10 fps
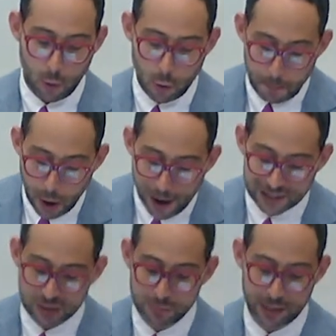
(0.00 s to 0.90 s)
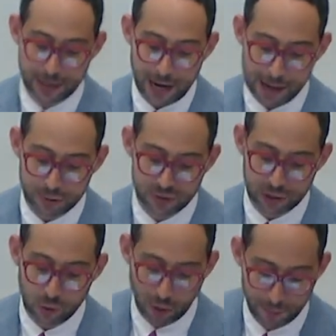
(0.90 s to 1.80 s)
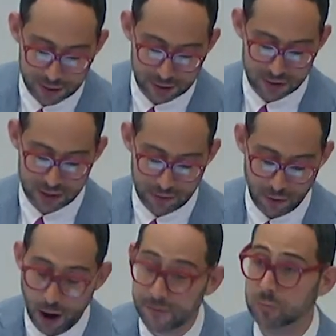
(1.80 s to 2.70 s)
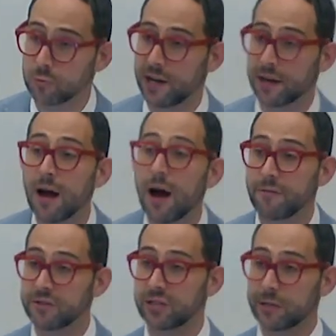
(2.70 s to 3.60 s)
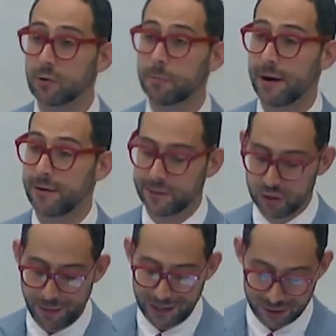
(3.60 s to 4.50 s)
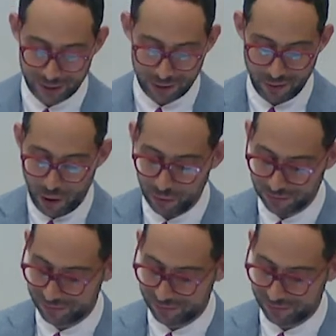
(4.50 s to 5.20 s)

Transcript: or possibly enable single women to conceive offspring of a single parentage based on their own.